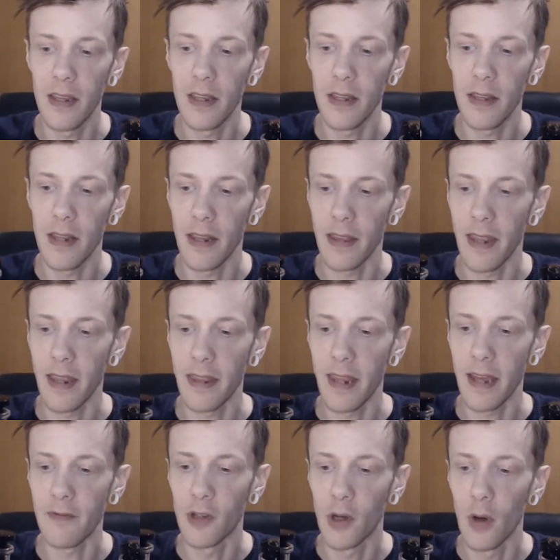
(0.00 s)
that
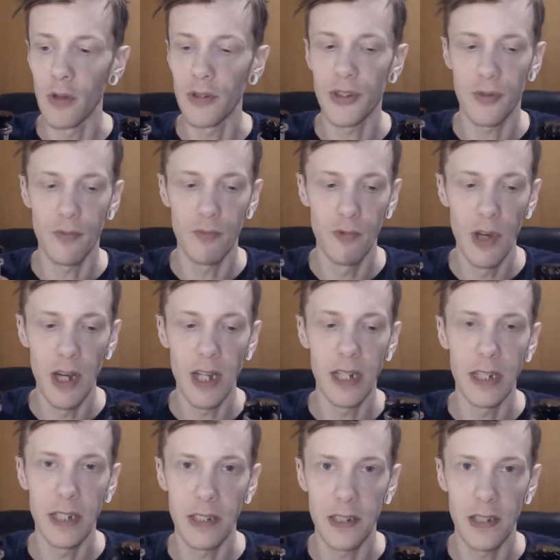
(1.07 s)
they've got
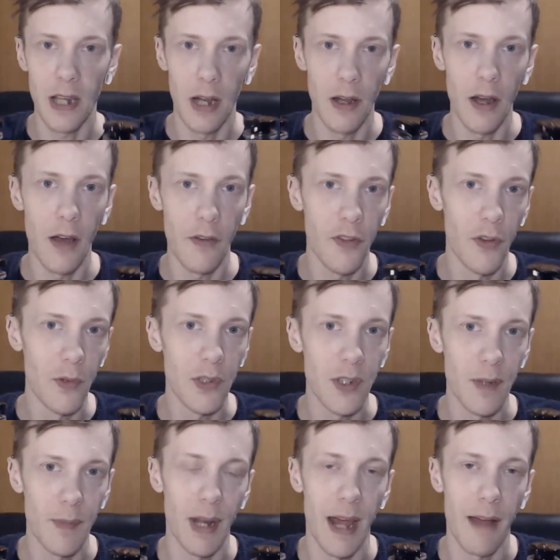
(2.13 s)
really a, a few
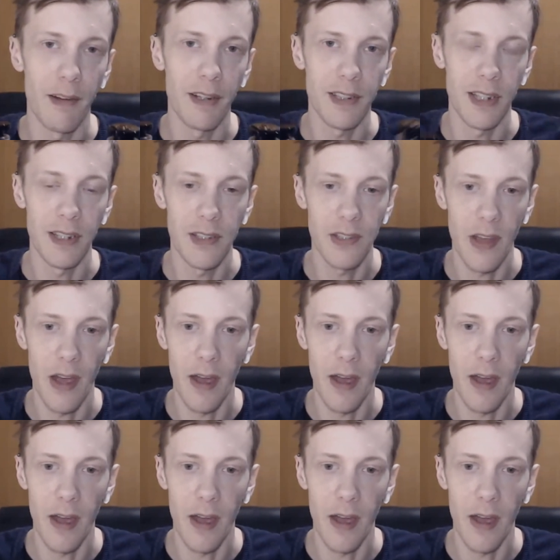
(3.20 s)
similarities.